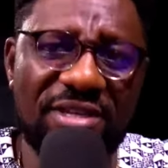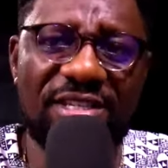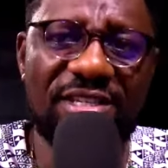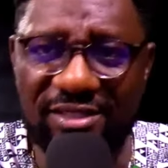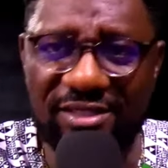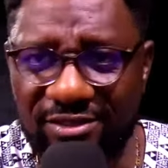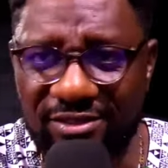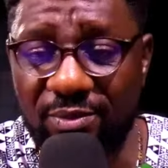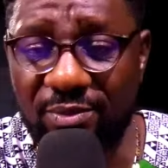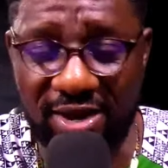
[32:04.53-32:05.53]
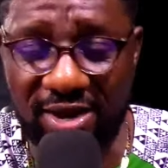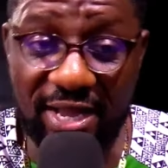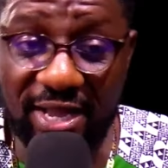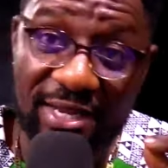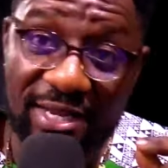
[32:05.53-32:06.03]
Somehow like that. That's
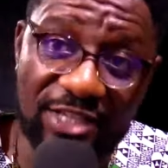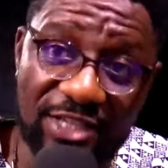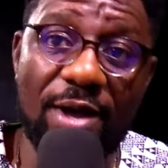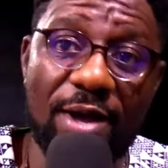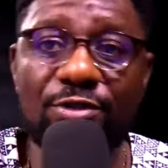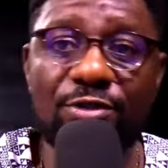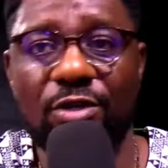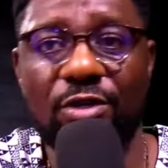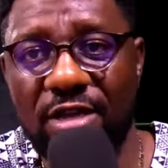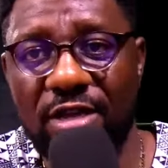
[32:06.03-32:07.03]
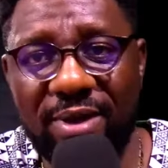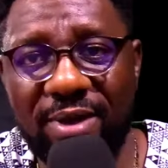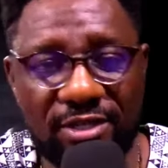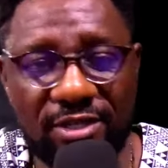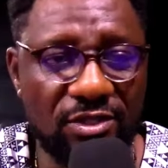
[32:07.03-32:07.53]
what happens on Impact Radius.
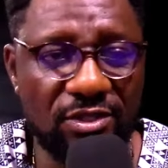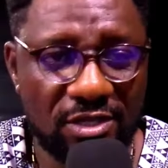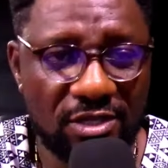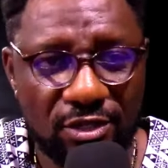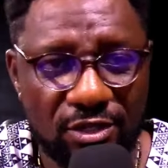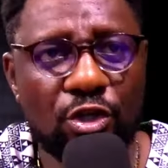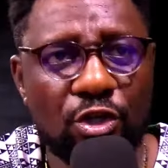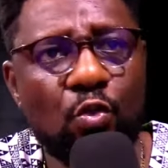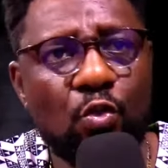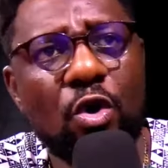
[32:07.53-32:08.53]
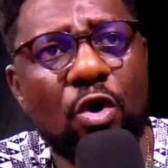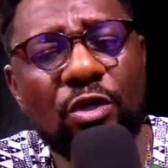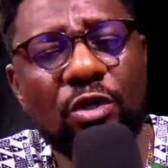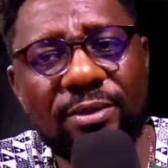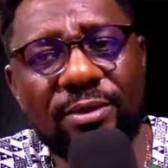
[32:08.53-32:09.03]
Just work on your website.
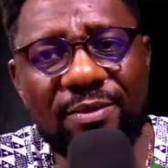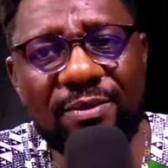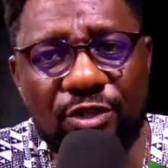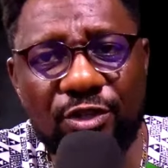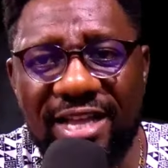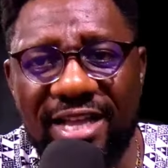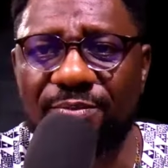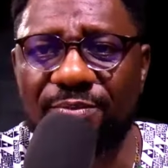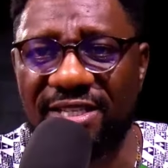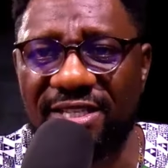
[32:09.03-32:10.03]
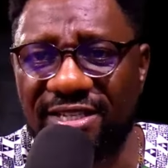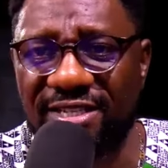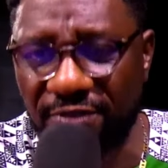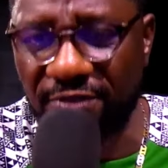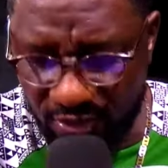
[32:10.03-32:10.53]
Make sure it has plenty of traffic. They will
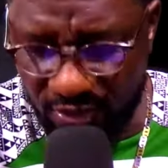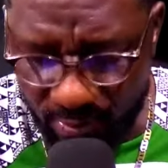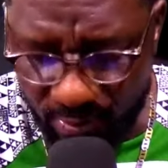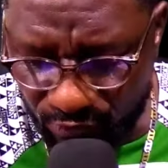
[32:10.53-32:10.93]
approve.